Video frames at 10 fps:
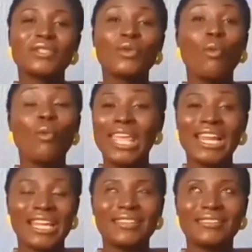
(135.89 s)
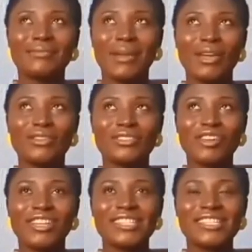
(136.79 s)
weekly by God's
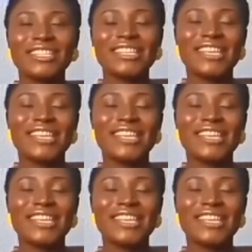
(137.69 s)
grace.